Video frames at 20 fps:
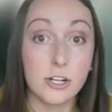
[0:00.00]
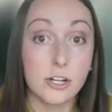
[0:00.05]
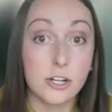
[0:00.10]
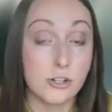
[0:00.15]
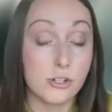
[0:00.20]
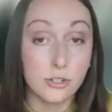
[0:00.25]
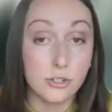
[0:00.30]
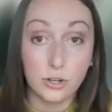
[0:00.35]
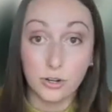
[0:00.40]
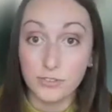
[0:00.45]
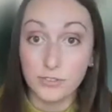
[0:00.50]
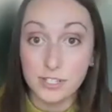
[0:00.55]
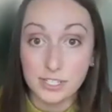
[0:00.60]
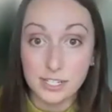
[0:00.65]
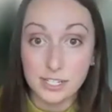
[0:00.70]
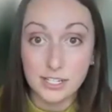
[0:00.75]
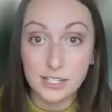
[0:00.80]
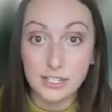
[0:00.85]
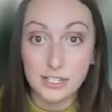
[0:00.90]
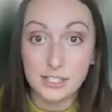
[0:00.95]
your
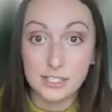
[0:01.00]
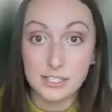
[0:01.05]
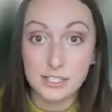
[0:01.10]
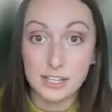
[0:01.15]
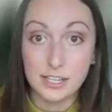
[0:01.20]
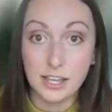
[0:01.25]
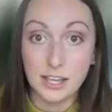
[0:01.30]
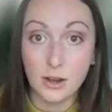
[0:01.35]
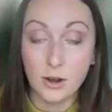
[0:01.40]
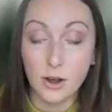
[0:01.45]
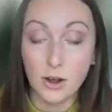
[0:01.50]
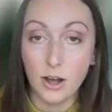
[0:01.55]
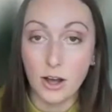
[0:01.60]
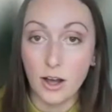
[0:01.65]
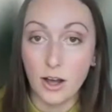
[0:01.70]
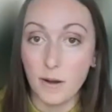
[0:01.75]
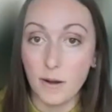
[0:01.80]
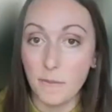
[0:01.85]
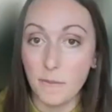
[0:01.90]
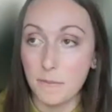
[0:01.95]
services
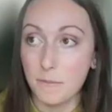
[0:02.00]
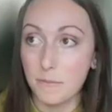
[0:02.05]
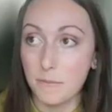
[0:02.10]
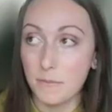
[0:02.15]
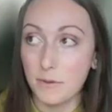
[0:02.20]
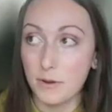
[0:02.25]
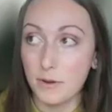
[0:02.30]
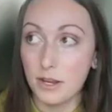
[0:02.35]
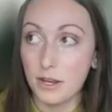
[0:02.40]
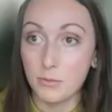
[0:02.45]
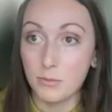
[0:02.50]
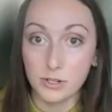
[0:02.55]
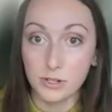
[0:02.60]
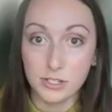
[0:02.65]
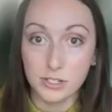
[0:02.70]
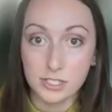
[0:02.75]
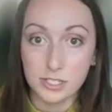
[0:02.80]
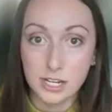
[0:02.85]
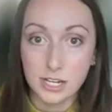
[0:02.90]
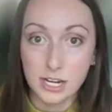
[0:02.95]
in
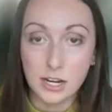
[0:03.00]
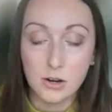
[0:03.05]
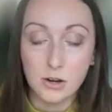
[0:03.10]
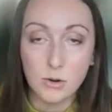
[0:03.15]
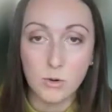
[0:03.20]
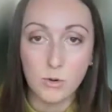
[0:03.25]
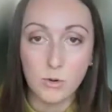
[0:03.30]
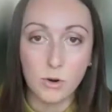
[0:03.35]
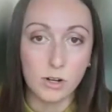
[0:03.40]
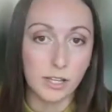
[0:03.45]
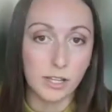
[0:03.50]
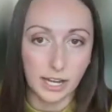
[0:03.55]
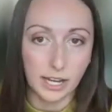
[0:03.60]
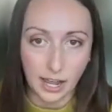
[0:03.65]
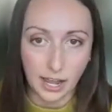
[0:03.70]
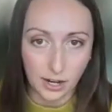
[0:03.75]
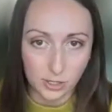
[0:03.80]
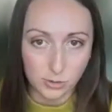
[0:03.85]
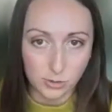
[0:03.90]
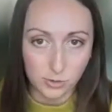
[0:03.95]
real estate or like
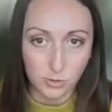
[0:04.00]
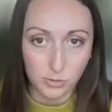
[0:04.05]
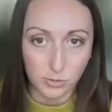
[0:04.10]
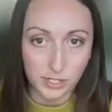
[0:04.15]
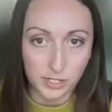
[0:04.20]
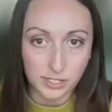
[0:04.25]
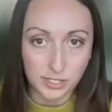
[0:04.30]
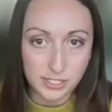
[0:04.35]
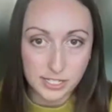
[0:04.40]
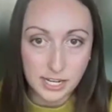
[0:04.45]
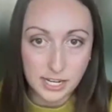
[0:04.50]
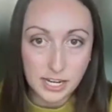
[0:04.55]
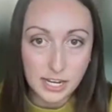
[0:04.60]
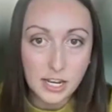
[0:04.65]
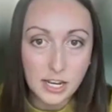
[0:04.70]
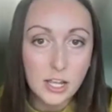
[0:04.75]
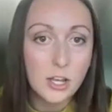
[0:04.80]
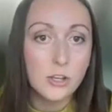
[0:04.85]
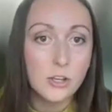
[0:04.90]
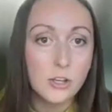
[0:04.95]
actual real
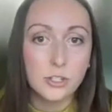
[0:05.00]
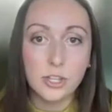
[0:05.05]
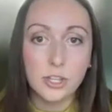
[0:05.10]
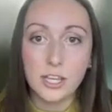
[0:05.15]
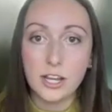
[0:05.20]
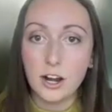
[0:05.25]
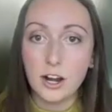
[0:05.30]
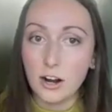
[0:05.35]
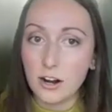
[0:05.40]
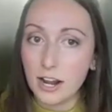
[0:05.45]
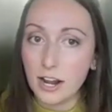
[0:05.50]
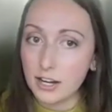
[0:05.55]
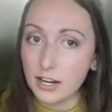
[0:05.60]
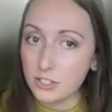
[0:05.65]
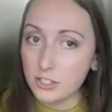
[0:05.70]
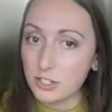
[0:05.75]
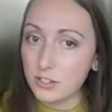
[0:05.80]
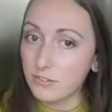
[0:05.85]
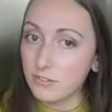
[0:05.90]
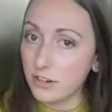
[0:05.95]
estate. So they are
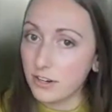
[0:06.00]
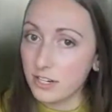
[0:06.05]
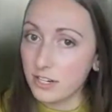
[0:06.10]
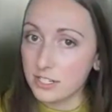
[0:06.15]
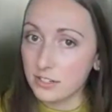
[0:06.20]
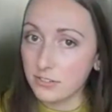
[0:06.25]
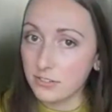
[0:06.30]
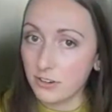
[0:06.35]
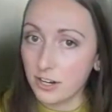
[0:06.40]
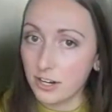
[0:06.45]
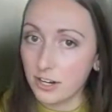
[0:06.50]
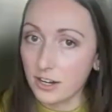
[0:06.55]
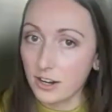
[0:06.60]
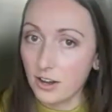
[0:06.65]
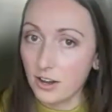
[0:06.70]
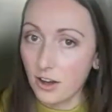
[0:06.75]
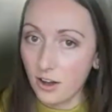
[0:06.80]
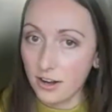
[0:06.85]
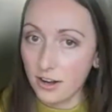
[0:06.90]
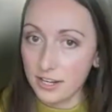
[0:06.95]
actually very different
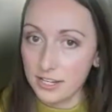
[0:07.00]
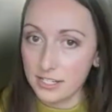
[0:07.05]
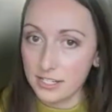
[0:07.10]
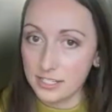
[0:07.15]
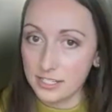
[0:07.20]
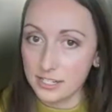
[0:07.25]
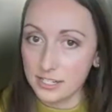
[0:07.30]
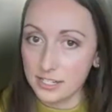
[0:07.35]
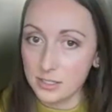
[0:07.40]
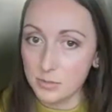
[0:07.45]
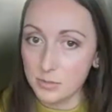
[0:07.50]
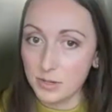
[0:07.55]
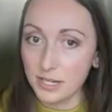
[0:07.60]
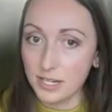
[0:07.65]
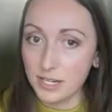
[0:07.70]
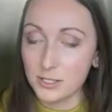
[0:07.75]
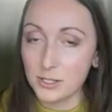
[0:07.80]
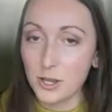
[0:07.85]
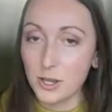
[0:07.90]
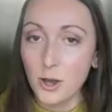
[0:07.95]
audiences
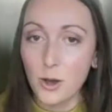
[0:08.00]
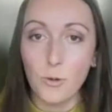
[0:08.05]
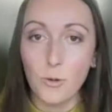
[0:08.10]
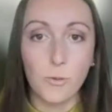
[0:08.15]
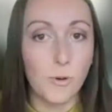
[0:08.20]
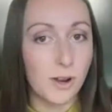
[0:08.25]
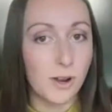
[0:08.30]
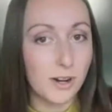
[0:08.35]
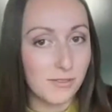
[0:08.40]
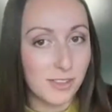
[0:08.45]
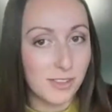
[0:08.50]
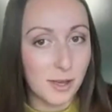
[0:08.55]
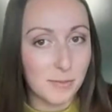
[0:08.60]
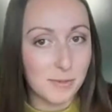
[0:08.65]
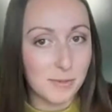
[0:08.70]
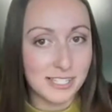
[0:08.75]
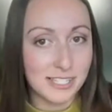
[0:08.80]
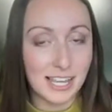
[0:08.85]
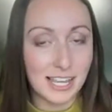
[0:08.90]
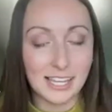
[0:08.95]
because one of
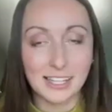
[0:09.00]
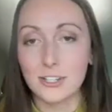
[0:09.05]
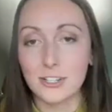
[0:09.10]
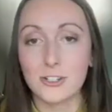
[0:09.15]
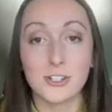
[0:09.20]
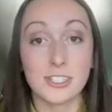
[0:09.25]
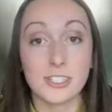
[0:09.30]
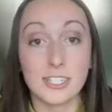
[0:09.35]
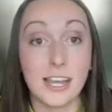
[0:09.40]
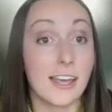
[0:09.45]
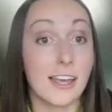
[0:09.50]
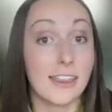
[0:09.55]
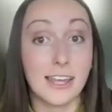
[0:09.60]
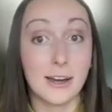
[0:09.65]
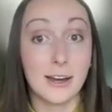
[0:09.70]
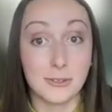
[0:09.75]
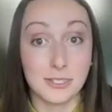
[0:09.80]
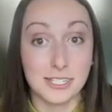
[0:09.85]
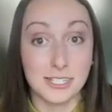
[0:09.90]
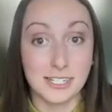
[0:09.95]
them is like, let's just say
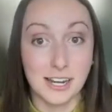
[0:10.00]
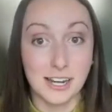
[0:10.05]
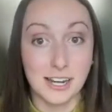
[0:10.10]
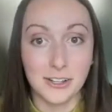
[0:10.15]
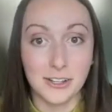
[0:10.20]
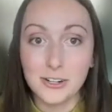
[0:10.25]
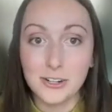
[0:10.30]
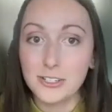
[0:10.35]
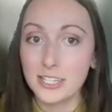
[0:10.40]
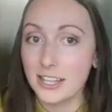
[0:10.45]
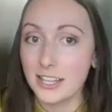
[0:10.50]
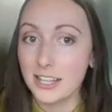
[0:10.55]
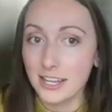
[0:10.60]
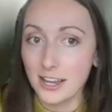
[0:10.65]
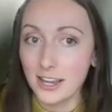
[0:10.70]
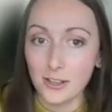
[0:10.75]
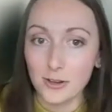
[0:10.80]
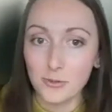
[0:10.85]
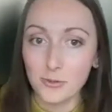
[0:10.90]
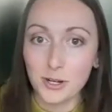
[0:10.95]
$1,000 and
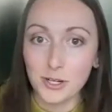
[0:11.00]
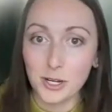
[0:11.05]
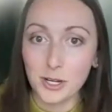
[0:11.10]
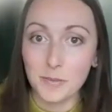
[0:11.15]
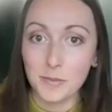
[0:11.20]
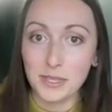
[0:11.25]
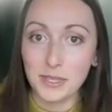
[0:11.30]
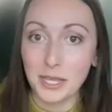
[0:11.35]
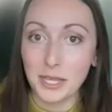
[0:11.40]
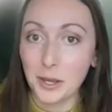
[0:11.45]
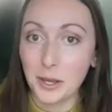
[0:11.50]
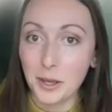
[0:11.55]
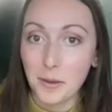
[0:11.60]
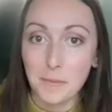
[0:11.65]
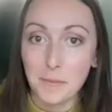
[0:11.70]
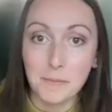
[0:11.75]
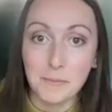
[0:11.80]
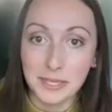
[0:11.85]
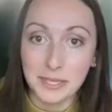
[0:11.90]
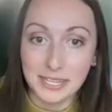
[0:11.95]
the other one could be like
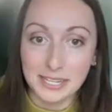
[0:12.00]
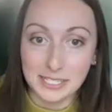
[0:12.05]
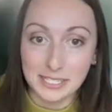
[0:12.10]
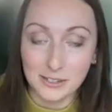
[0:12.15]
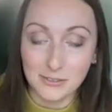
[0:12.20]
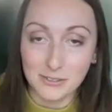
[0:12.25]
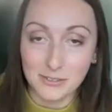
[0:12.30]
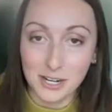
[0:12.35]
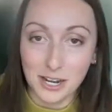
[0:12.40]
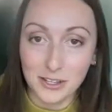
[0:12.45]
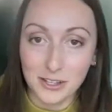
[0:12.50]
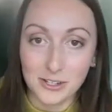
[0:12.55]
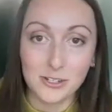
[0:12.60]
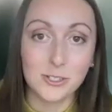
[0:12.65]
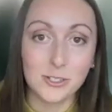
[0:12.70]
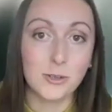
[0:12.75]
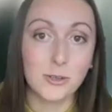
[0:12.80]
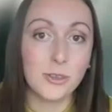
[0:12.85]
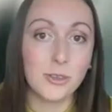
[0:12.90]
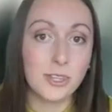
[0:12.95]
millions of
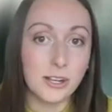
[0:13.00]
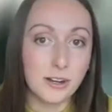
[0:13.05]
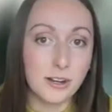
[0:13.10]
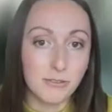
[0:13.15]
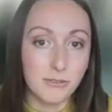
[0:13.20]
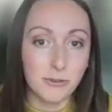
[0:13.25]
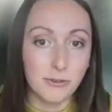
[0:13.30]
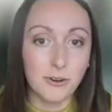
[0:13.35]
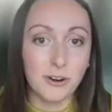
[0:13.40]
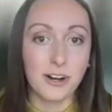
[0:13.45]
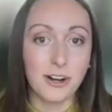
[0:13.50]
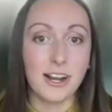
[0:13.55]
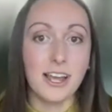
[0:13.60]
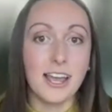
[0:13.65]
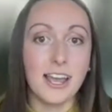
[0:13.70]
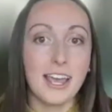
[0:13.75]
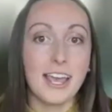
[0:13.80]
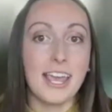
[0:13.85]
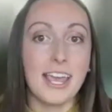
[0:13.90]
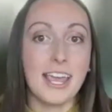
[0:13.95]
dollars. So therefore
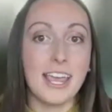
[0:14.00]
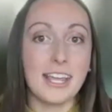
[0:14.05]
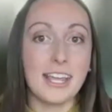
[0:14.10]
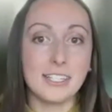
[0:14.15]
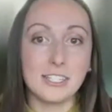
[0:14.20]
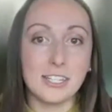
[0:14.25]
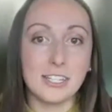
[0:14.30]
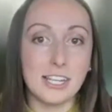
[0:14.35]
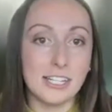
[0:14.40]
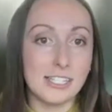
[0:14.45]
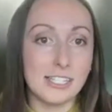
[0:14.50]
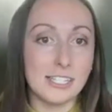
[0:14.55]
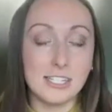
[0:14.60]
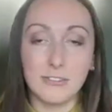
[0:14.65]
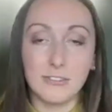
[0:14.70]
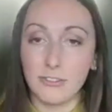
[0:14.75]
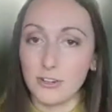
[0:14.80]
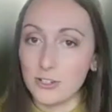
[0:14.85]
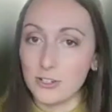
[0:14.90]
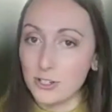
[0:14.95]
it's a
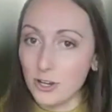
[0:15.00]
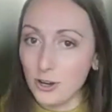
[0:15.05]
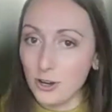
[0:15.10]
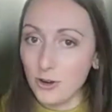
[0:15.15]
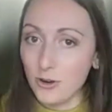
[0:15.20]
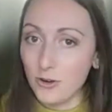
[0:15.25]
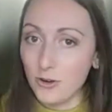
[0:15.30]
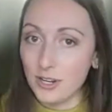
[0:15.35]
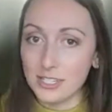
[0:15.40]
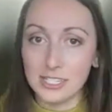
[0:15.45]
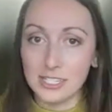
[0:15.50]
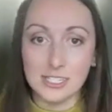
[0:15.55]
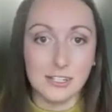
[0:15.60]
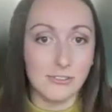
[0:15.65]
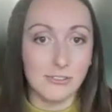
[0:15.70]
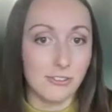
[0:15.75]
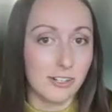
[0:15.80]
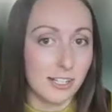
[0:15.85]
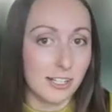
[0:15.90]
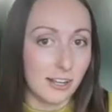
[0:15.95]
different tone, it's a
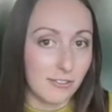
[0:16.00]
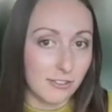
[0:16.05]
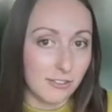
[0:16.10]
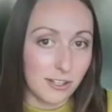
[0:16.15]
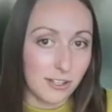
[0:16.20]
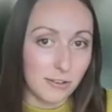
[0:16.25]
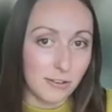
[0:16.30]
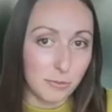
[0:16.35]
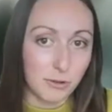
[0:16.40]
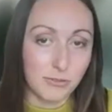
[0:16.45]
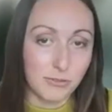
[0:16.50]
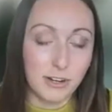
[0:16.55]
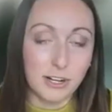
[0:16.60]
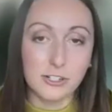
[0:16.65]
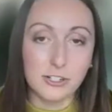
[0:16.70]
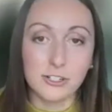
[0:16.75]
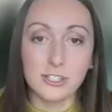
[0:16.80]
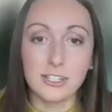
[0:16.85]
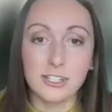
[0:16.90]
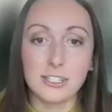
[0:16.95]
different level of
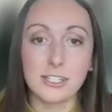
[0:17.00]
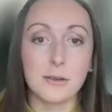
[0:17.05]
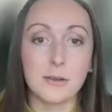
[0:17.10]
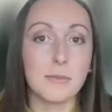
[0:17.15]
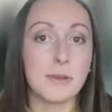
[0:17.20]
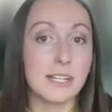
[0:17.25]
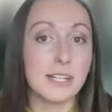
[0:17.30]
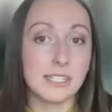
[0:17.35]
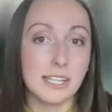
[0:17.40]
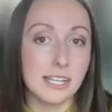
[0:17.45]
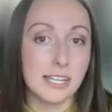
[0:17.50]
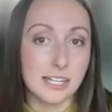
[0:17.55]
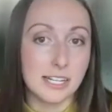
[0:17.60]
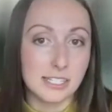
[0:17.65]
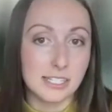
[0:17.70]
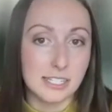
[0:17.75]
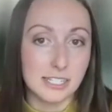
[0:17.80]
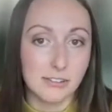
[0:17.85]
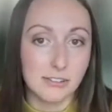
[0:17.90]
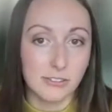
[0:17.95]
professionalism, and
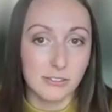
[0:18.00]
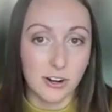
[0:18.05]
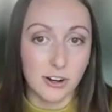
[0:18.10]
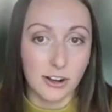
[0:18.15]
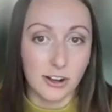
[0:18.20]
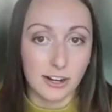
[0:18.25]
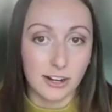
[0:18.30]
it's a different